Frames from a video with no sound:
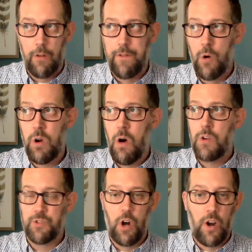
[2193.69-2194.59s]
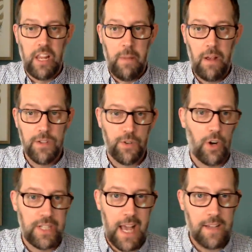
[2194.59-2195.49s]
our phone calls or our emails
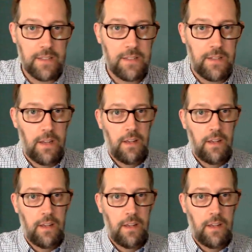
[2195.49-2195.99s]
or our texts,